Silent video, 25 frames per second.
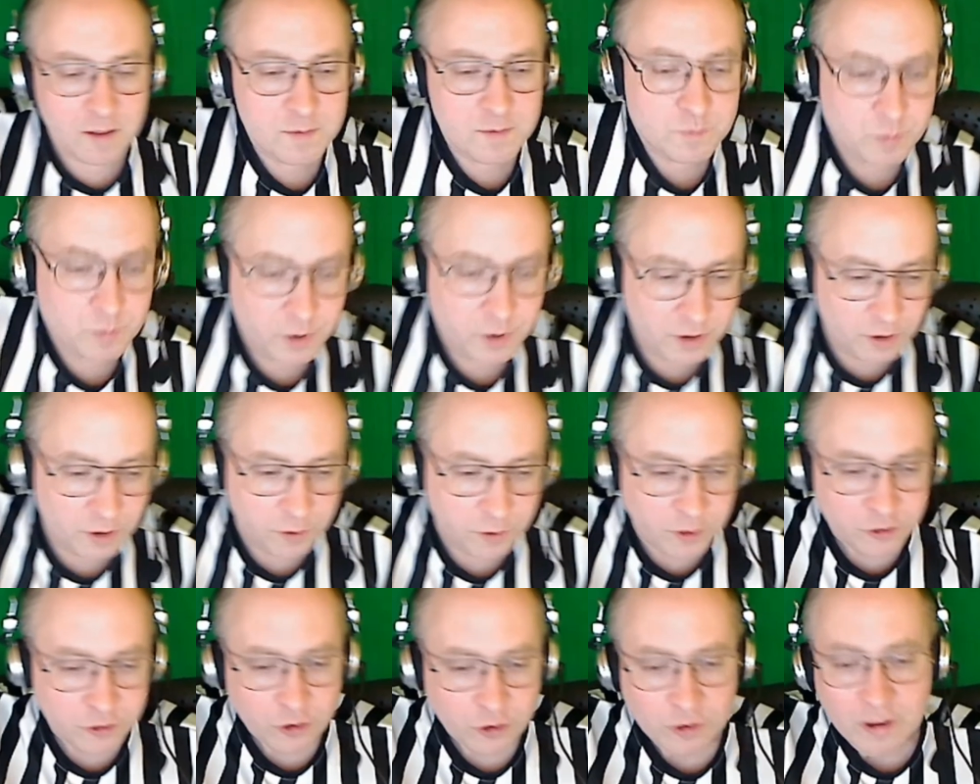with an
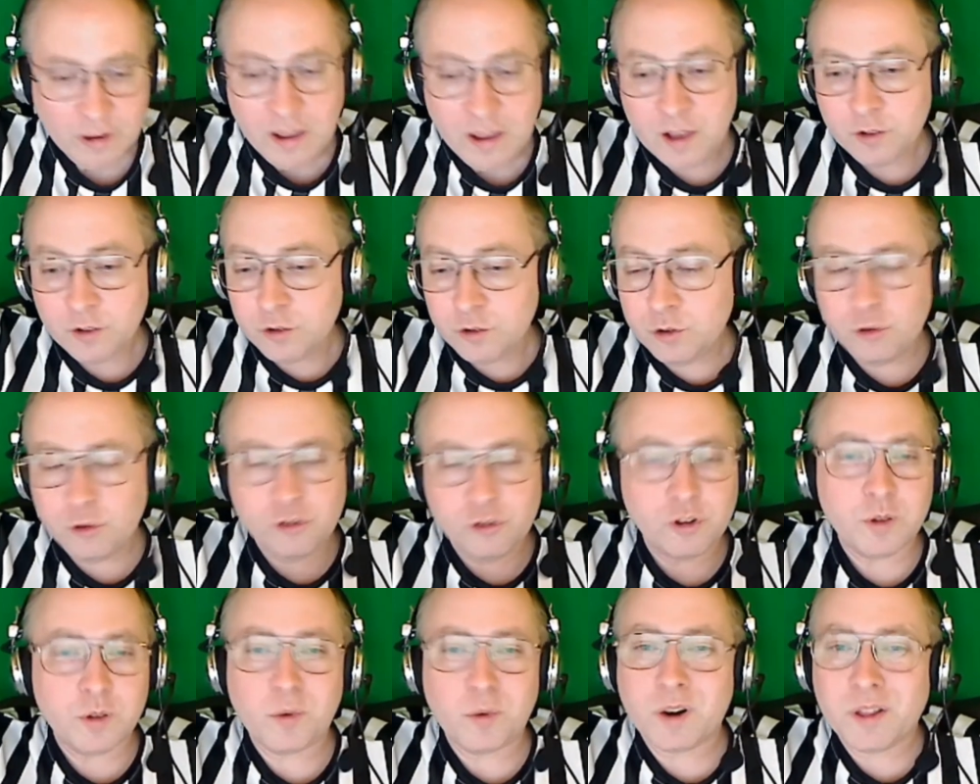official,
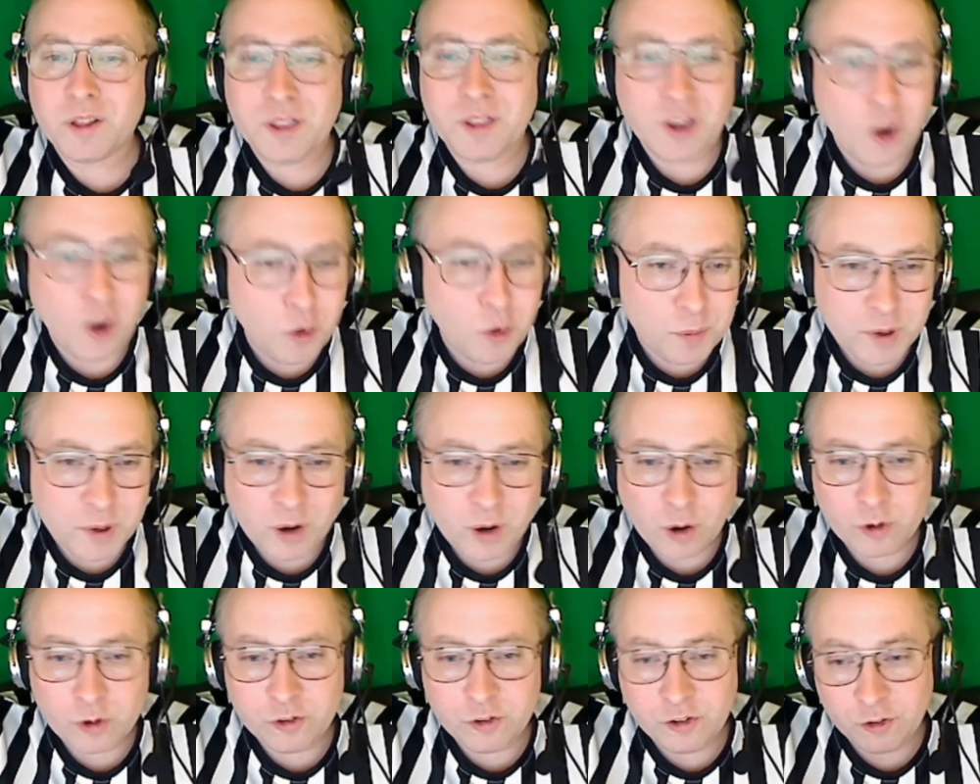usually one of the
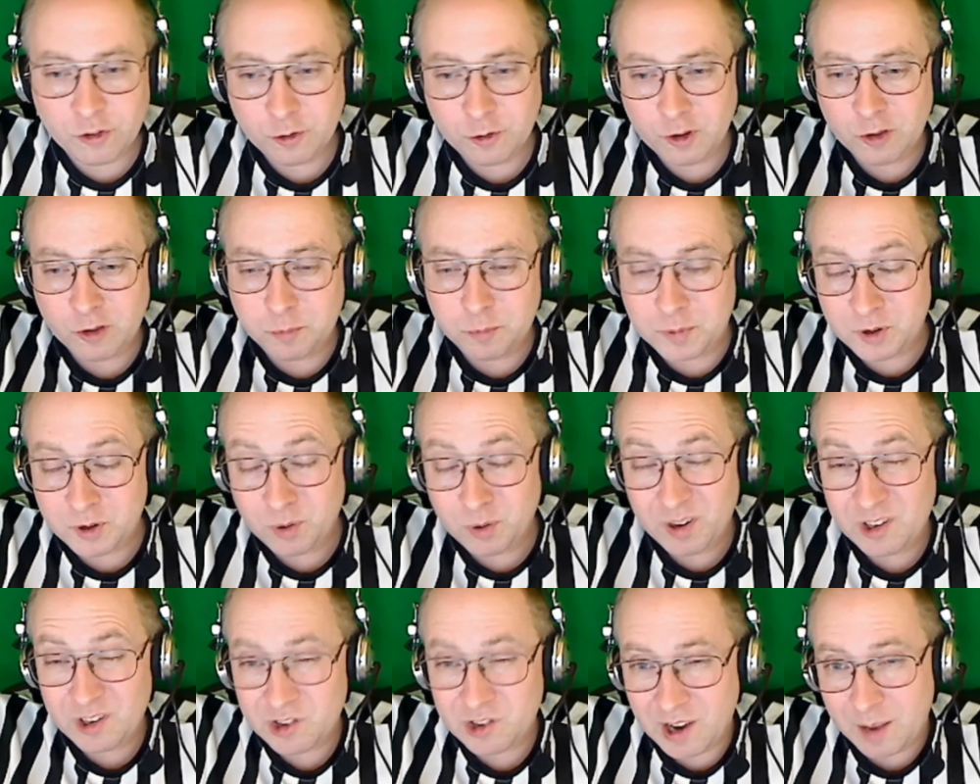OPRs, just because
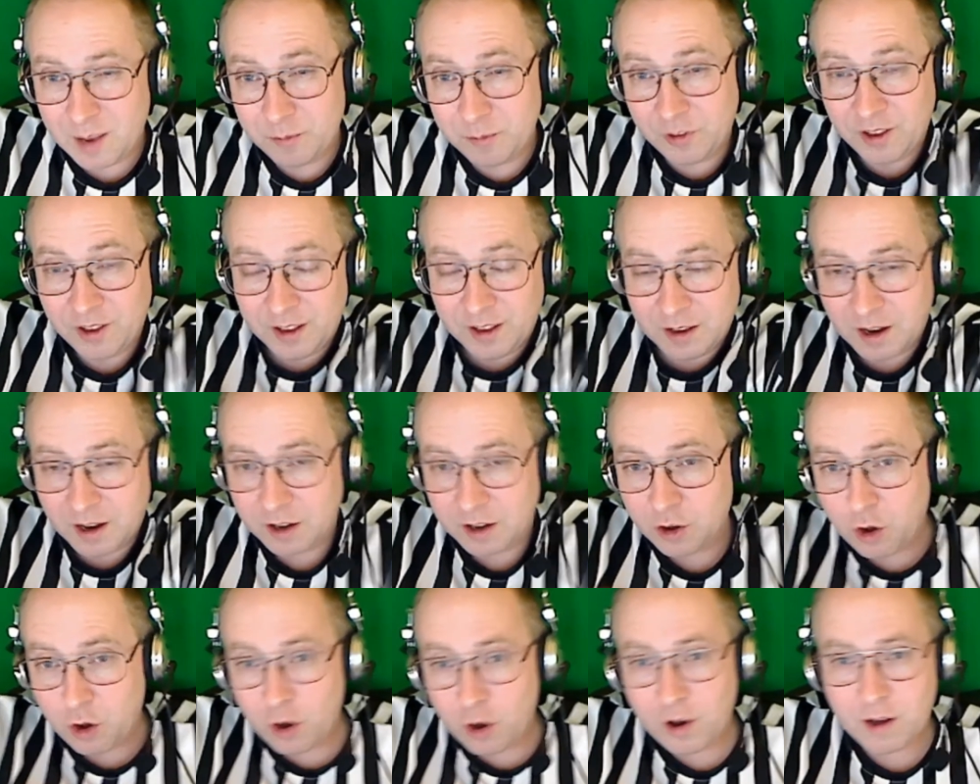between jams they can kind
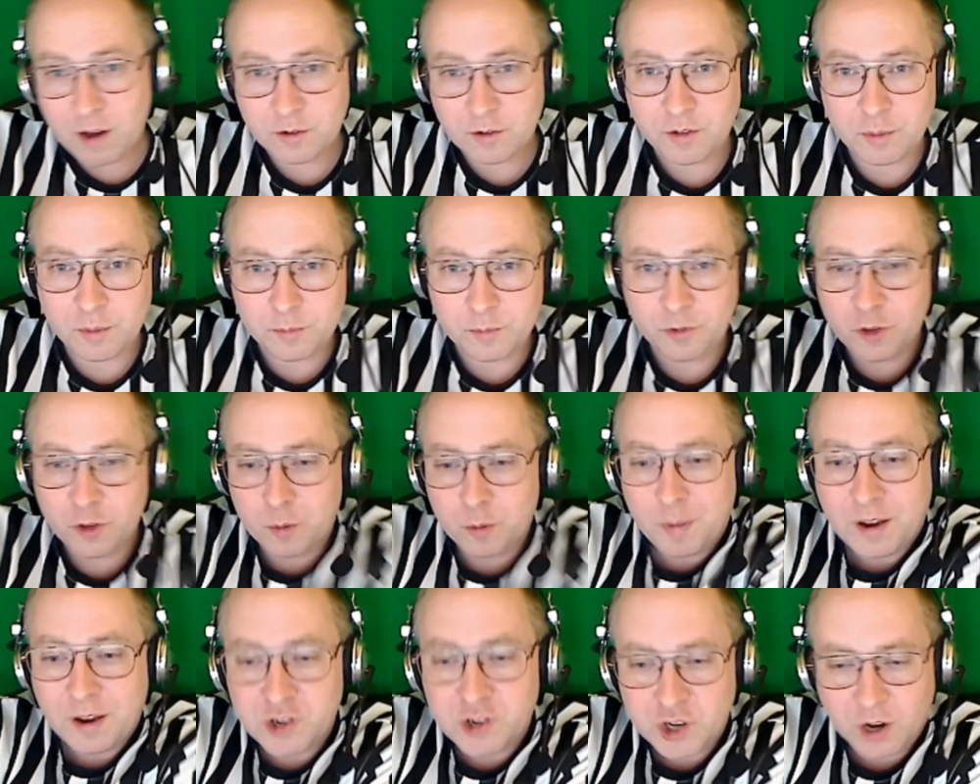of call out to them from their
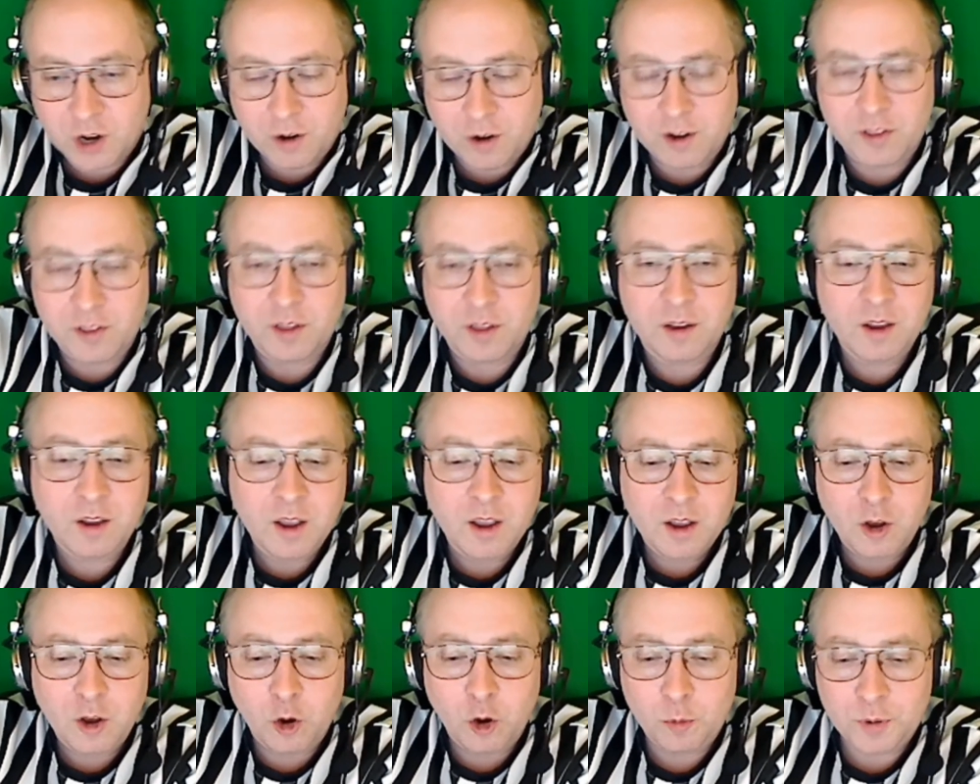bench area, and the
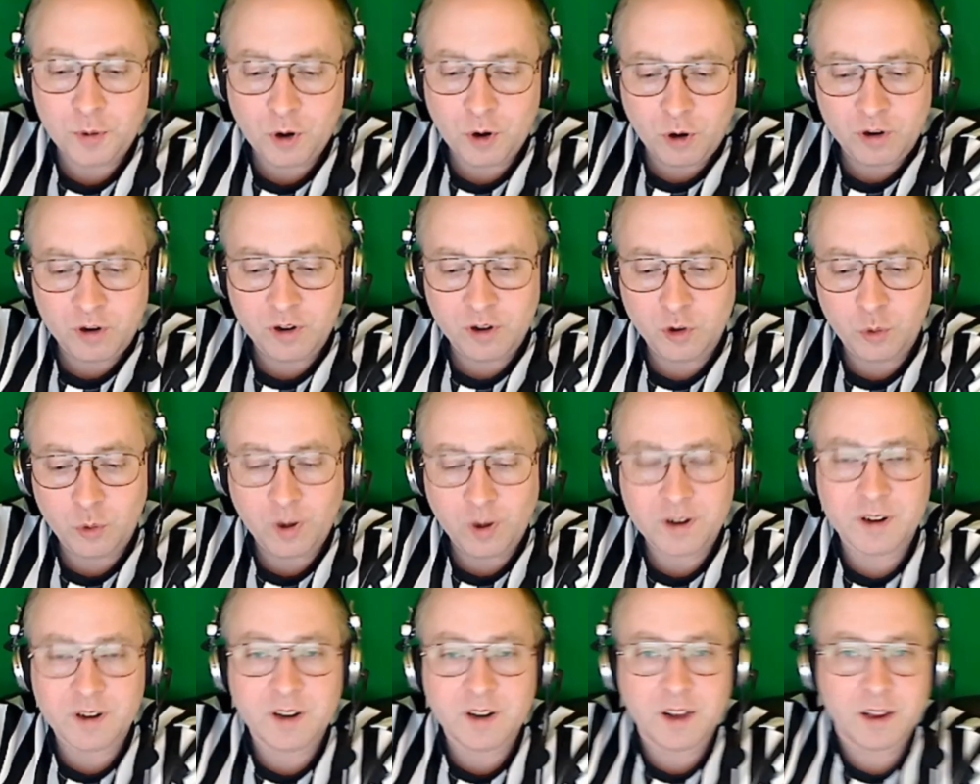OPR can
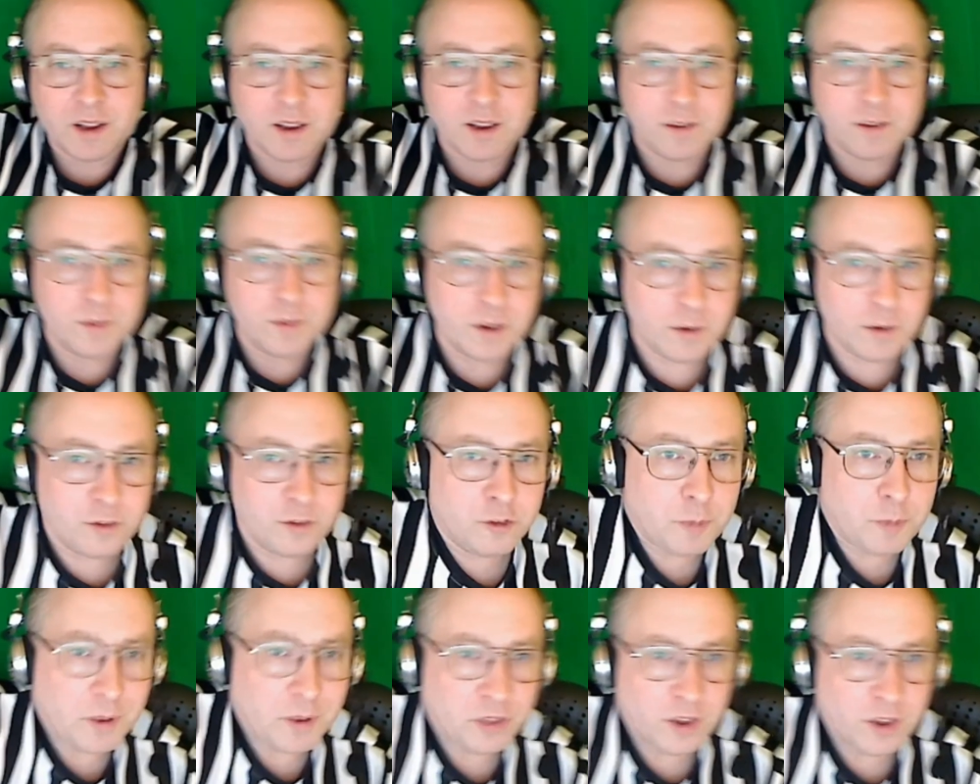quickly
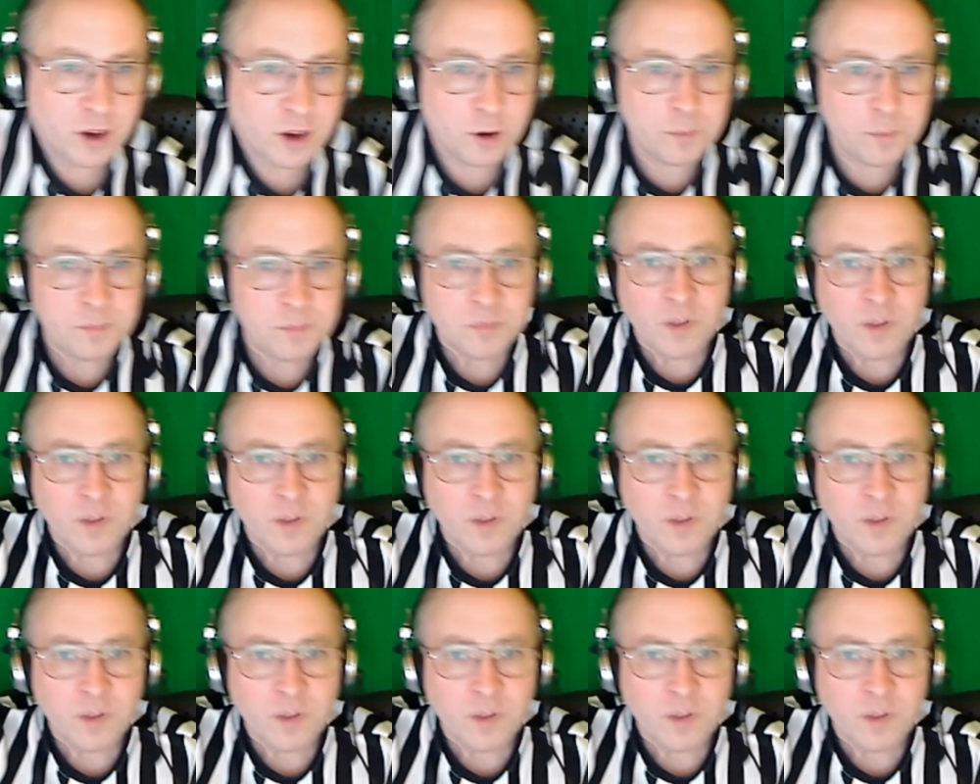inspect the gear.